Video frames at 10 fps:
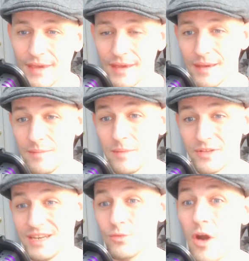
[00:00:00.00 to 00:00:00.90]
people
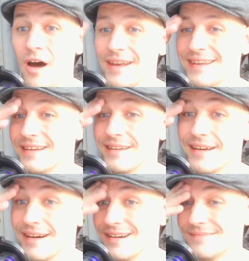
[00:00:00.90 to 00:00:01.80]
in Iran
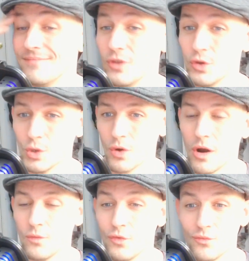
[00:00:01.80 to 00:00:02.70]
um, who
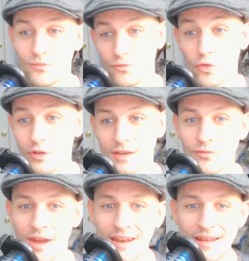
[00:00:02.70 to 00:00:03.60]
are r- ruling and
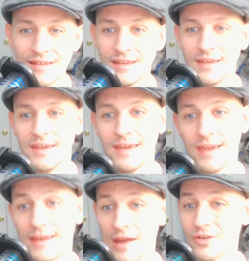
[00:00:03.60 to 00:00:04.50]
reigning.
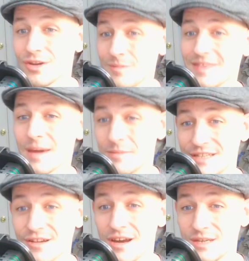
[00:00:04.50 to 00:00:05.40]
Now, it could be that
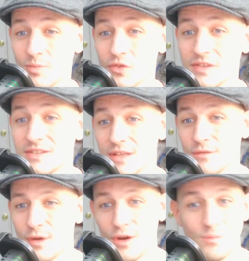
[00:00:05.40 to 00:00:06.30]
Mossad is pulling this stuff
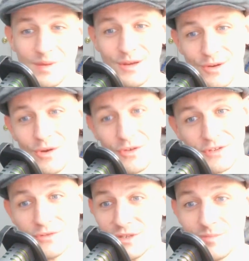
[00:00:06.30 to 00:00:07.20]
off, but it could
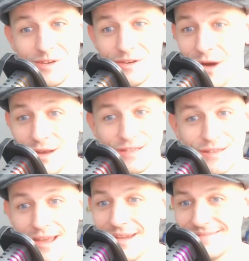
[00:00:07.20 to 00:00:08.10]
also just be God is
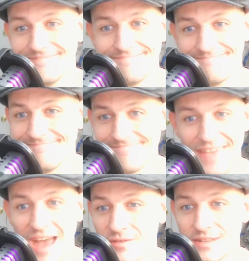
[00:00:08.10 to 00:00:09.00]
not
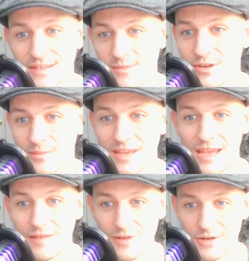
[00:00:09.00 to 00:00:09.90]
having some of their
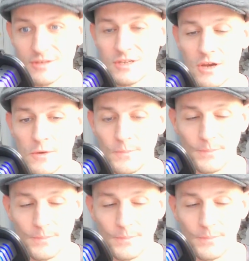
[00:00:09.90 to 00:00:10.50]
behavior. So,